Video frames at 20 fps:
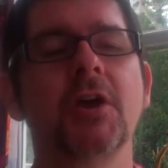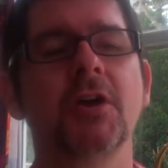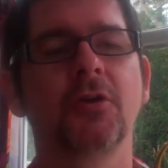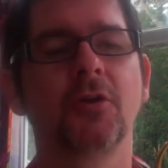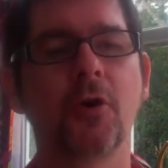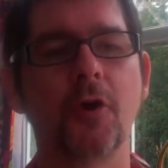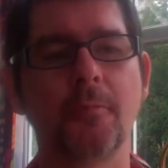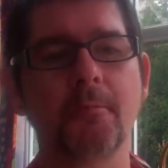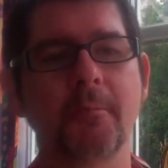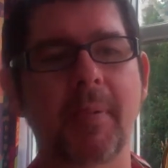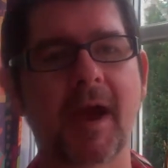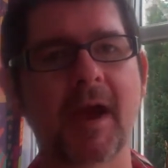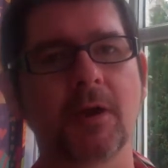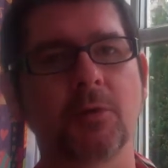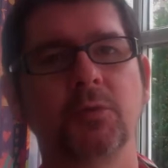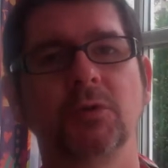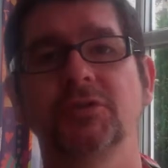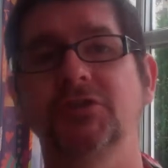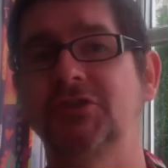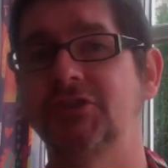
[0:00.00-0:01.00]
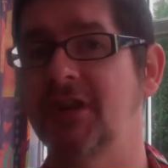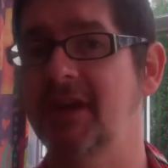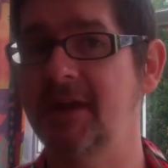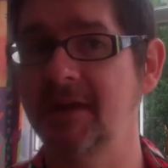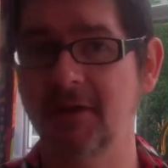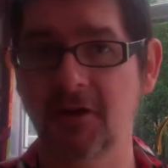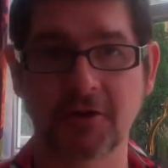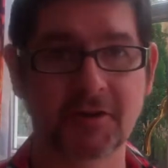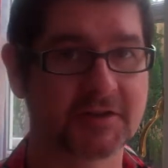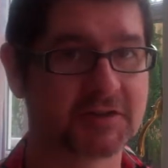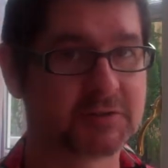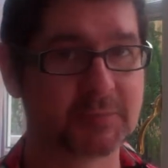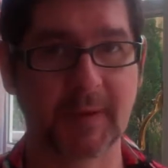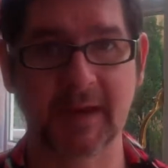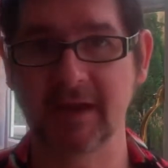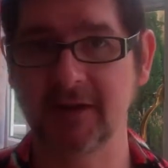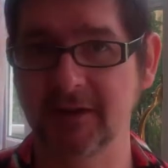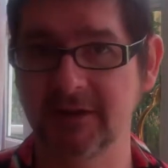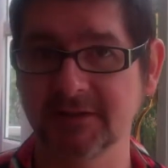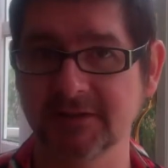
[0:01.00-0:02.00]
come back, we'll share our
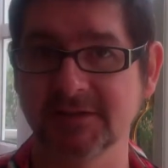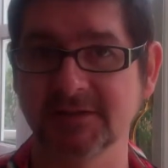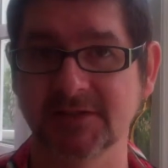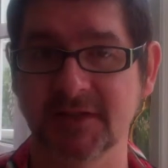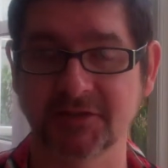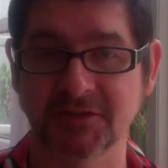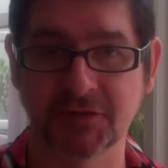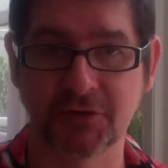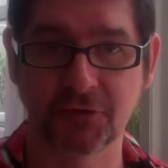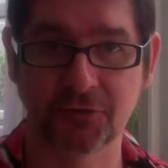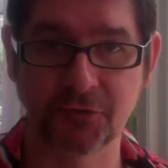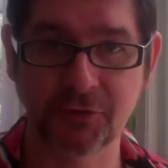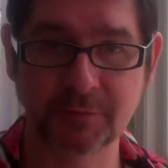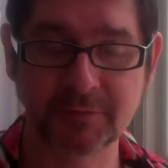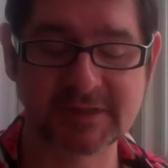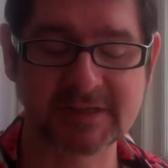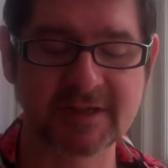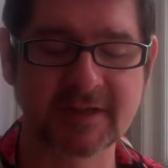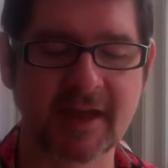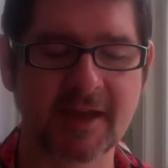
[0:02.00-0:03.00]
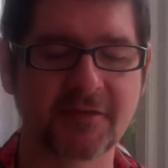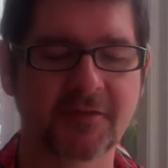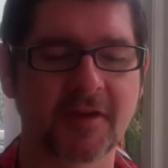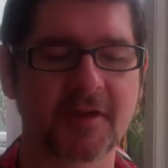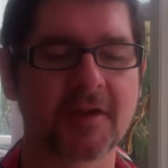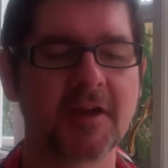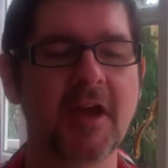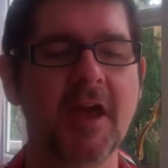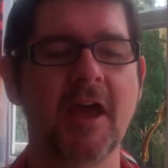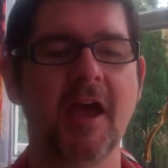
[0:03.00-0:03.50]
experiences as a group together,